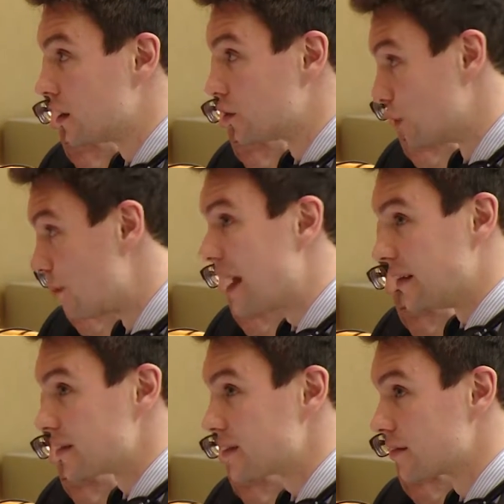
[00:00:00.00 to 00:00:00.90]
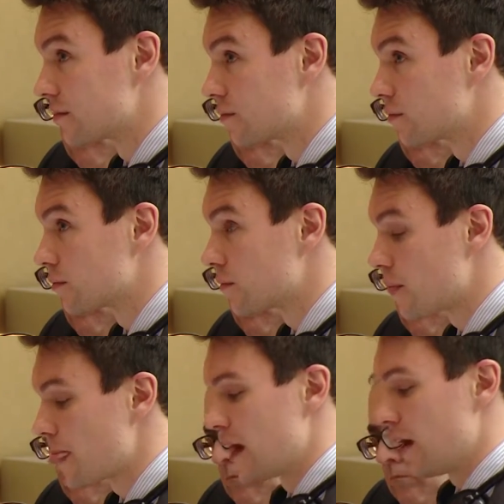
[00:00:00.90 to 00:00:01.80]
remains.
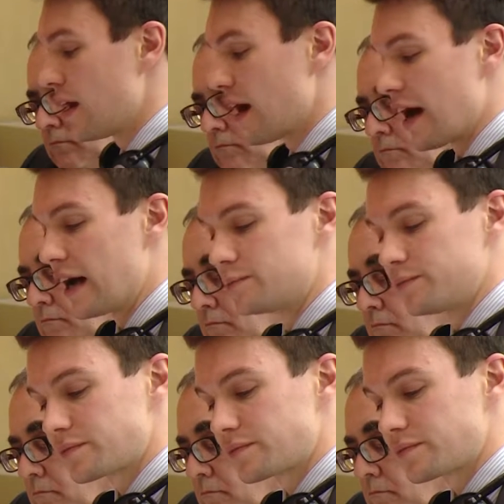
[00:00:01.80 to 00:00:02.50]
I